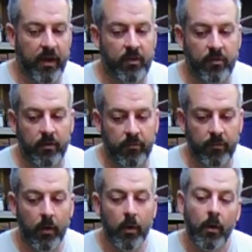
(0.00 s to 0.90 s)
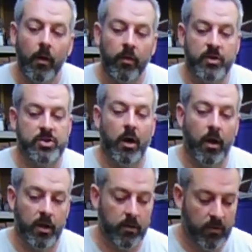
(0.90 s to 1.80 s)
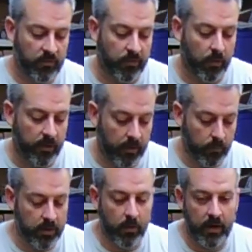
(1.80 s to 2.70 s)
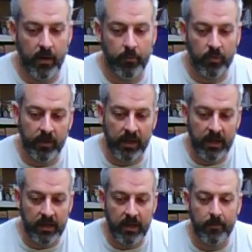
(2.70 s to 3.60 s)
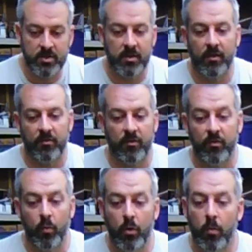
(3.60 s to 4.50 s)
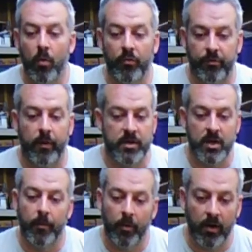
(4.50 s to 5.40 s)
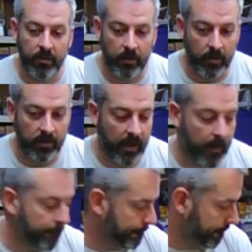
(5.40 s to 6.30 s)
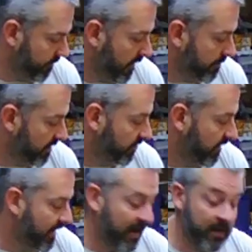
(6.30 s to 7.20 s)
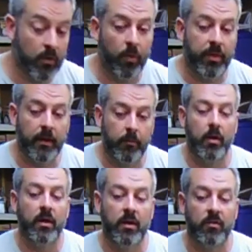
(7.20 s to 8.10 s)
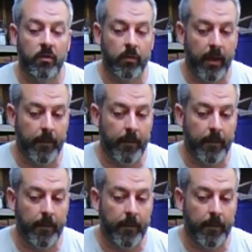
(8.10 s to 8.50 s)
of the jaw, so that we don't end up doing any damage to this, because the wood won't scratch it up or anything like that. That being said, I don't think I'm going to need to do that.